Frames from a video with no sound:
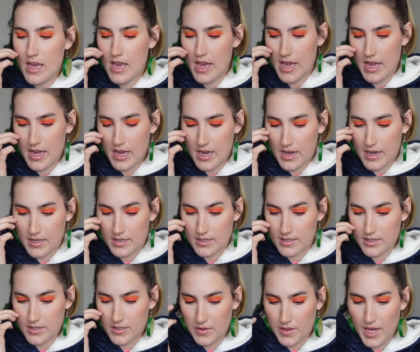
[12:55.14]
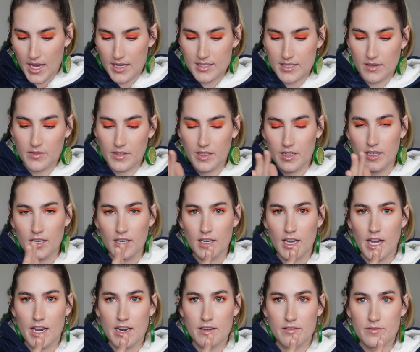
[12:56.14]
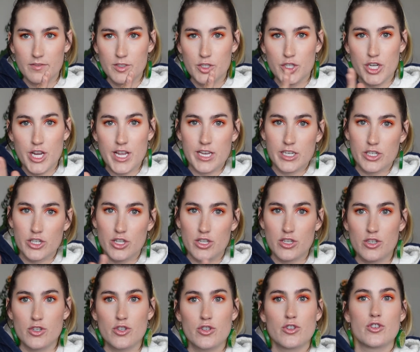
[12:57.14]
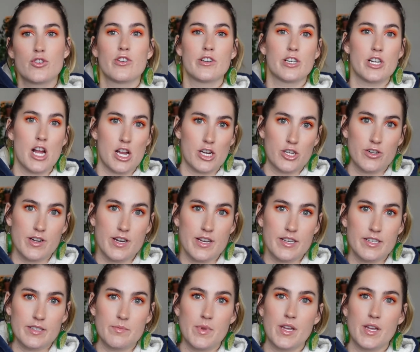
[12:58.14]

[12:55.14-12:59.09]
And so that definitely kind of changed trajectories,